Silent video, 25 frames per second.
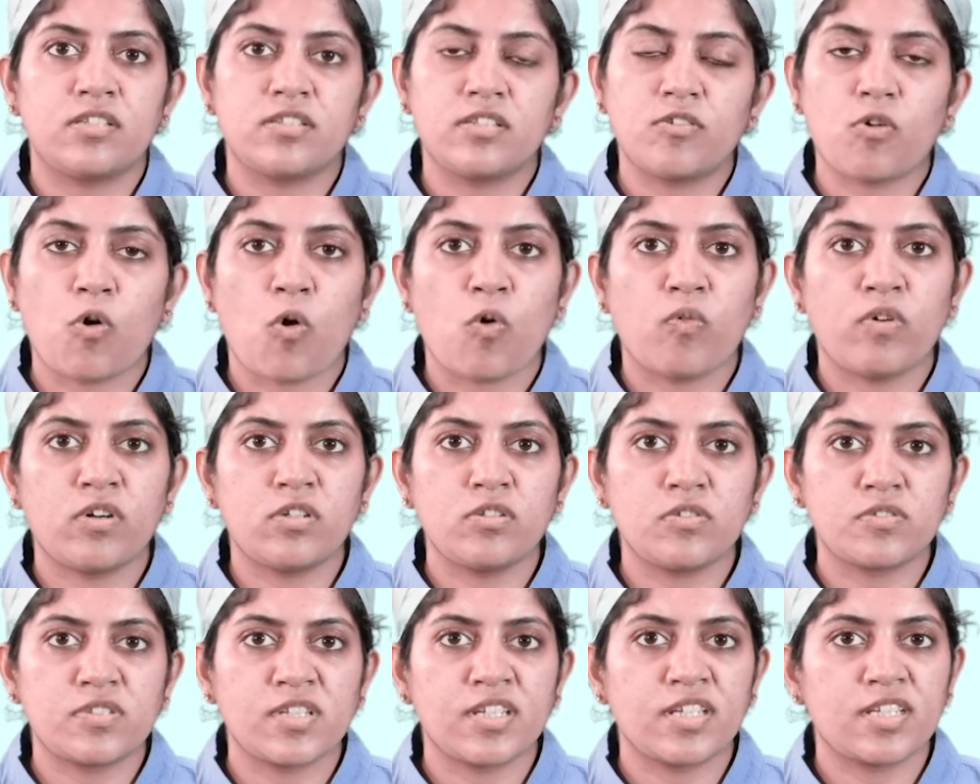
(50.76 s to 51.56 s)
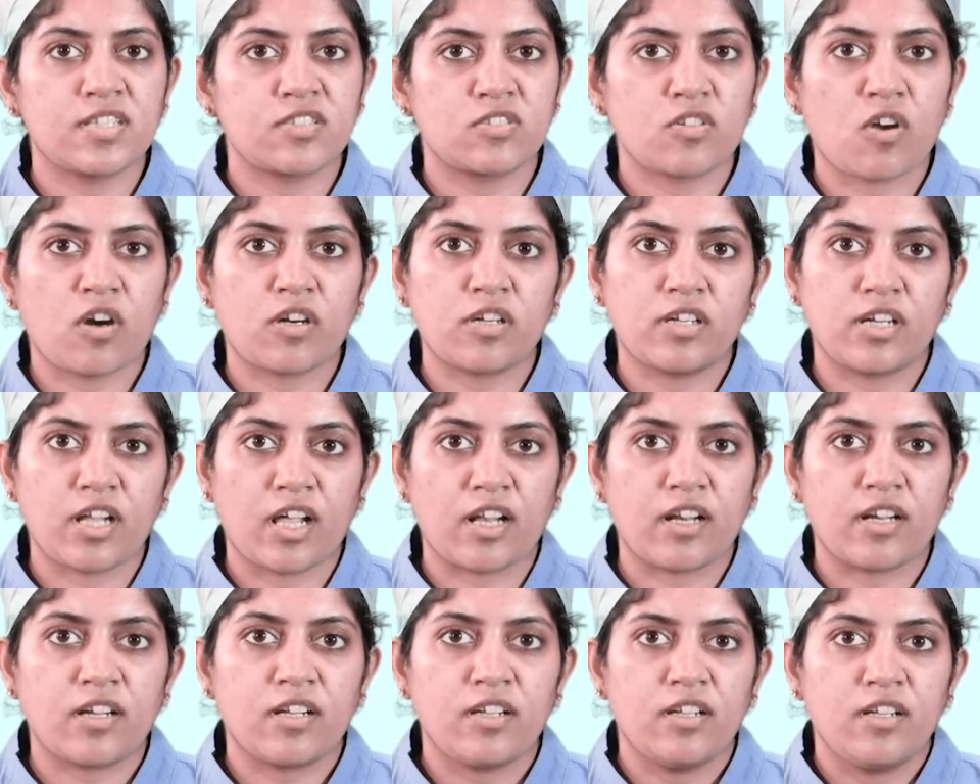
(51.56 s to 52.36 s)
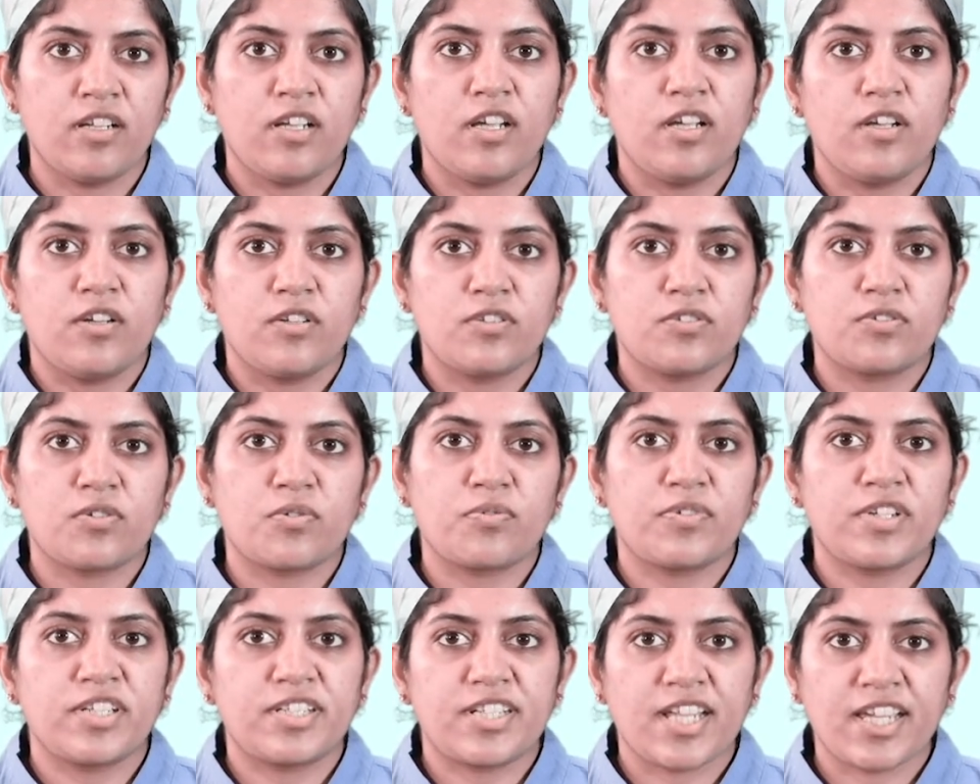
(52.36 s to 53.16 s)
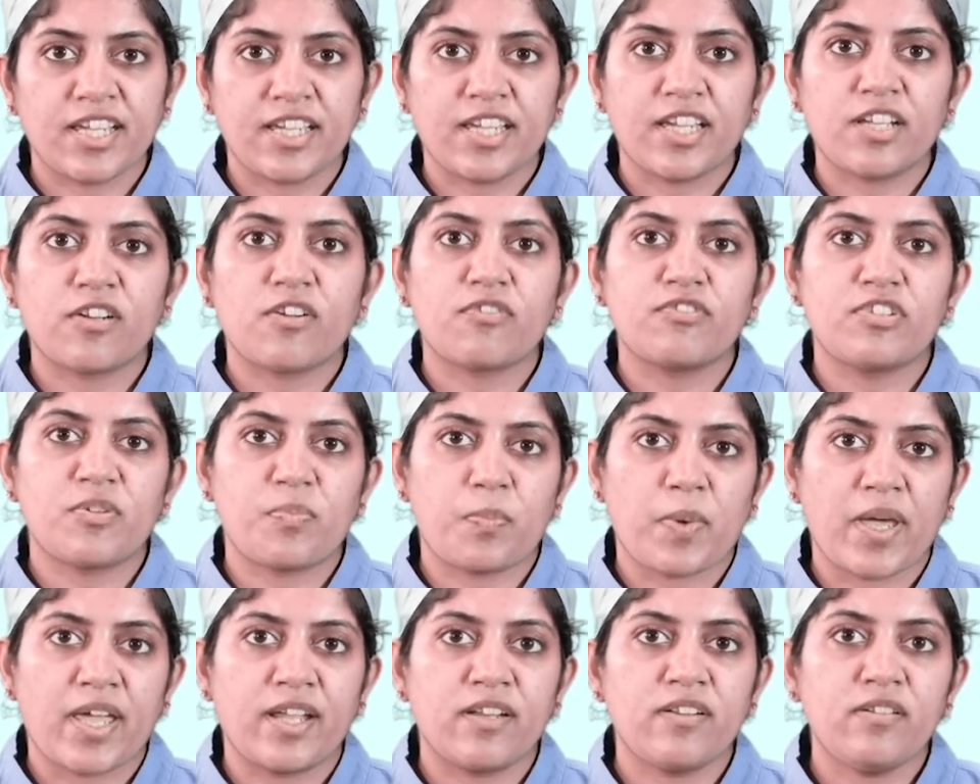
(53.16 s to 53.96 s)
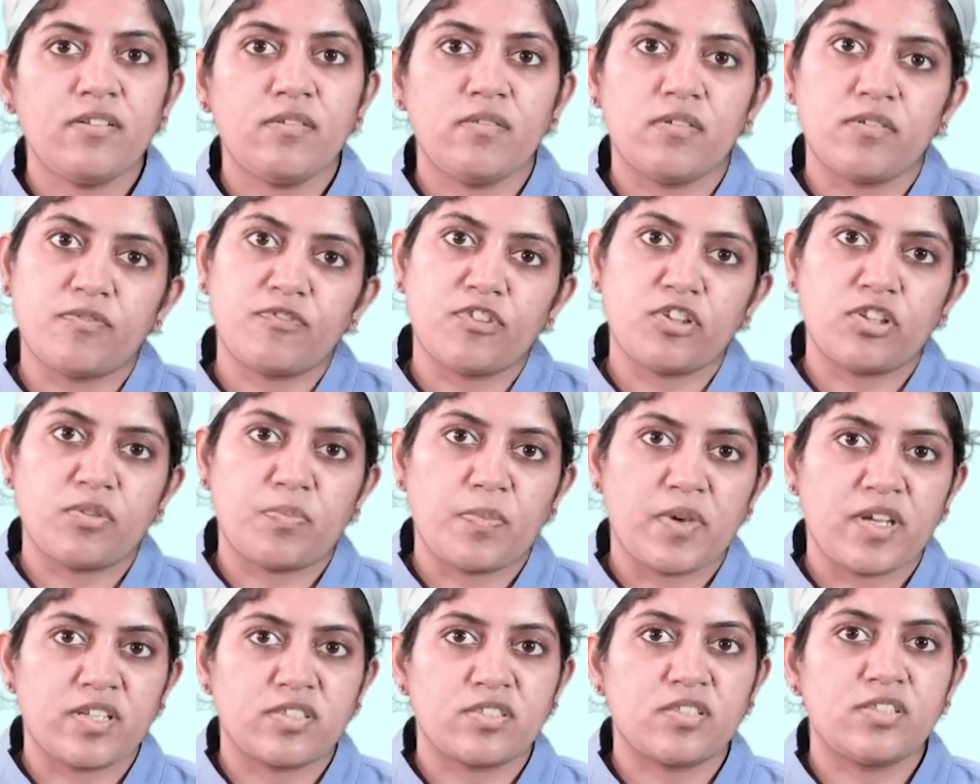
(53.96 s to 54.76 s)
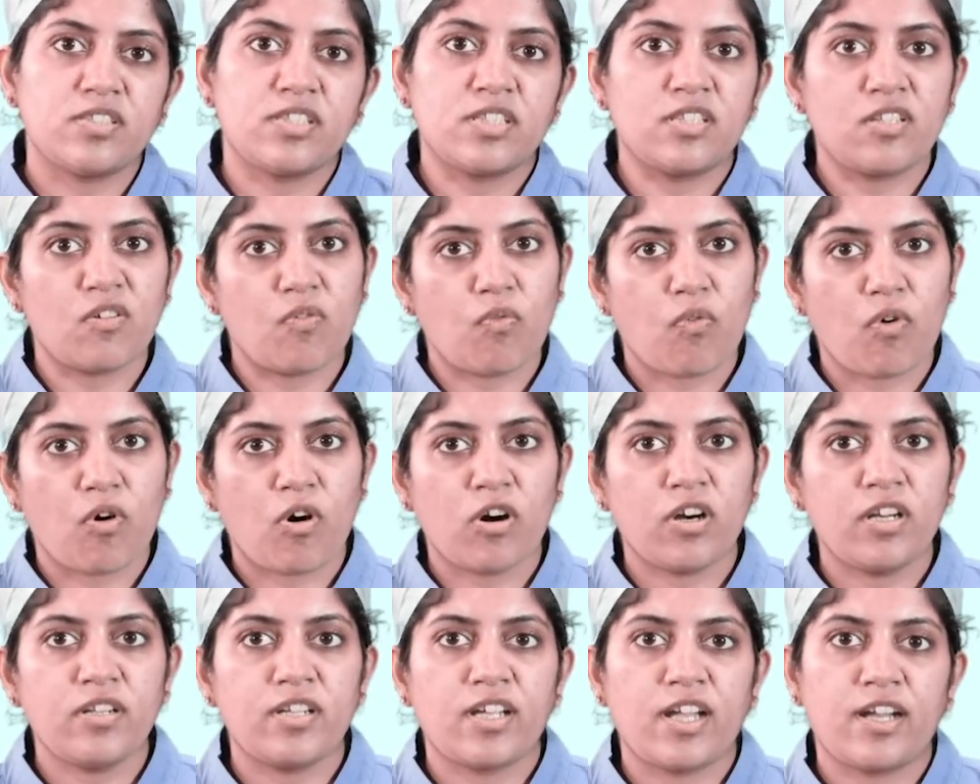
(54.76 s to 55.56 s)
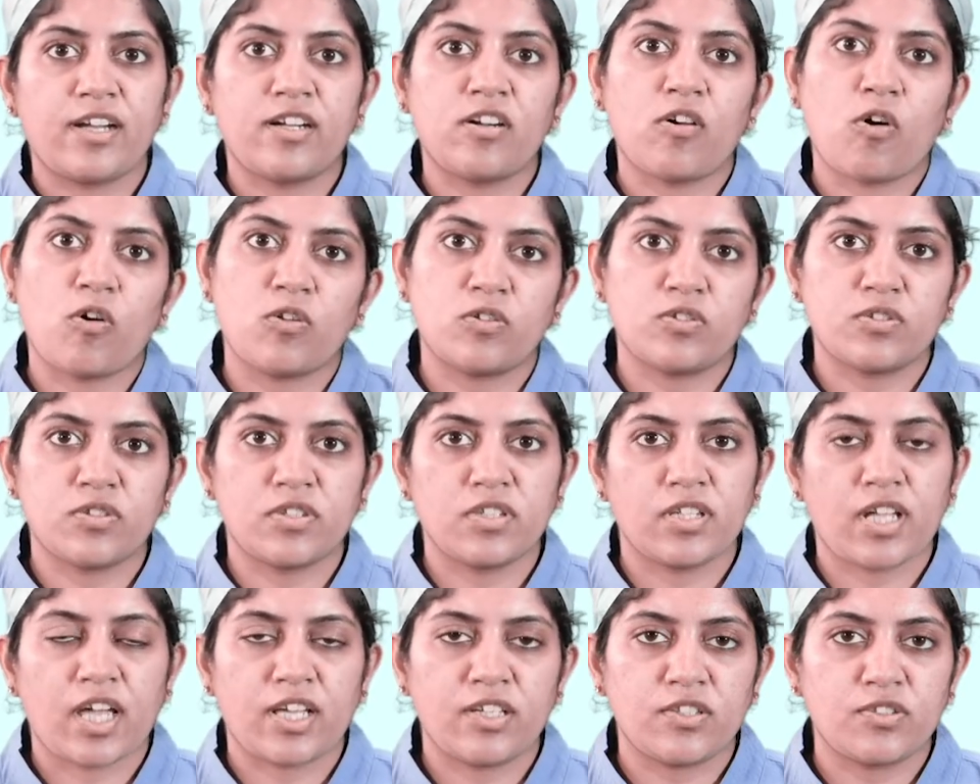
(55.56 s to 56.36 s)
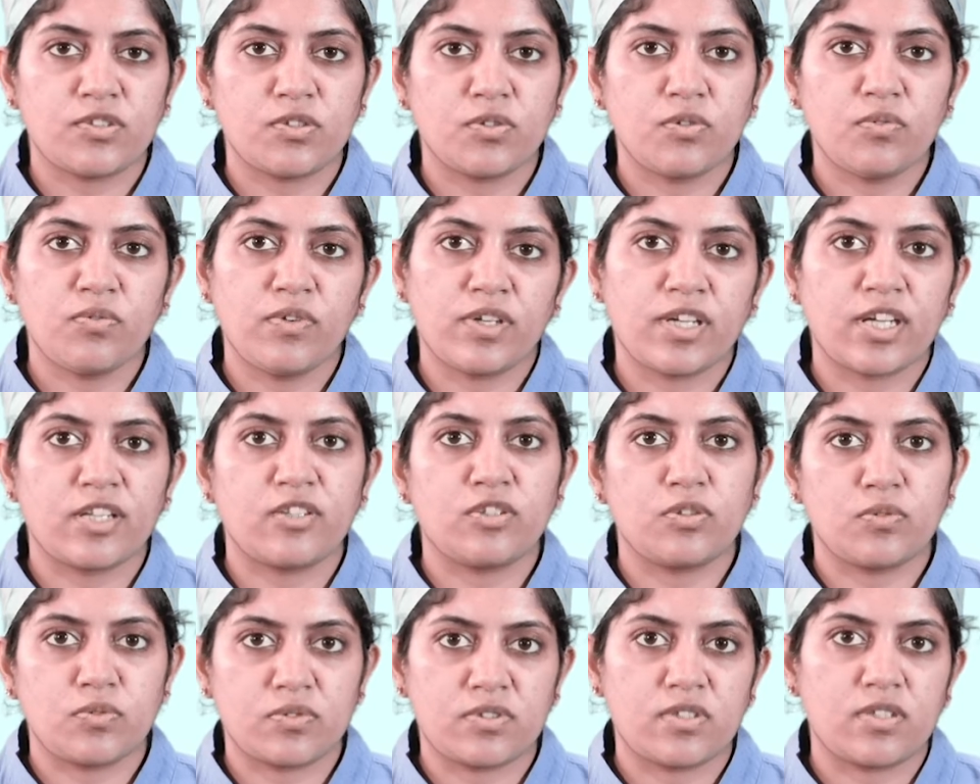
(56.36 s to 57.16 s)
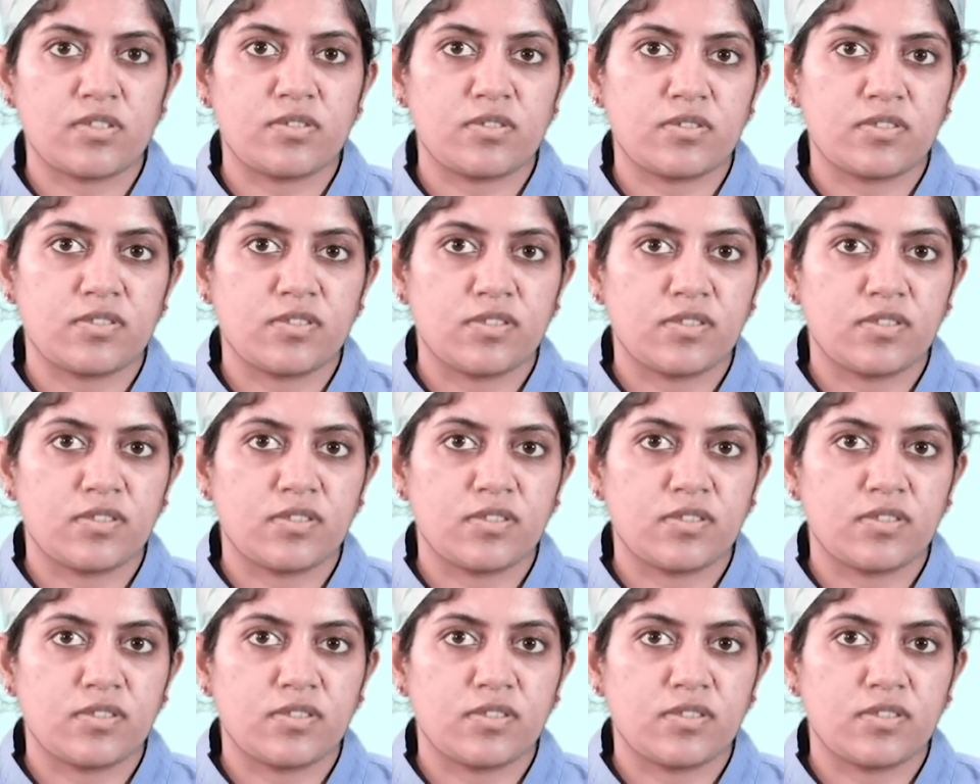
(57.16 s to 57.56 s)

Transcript: the overdosing is not done. So we take care of the pain for the patient in the ward and also in ICU, we can use this.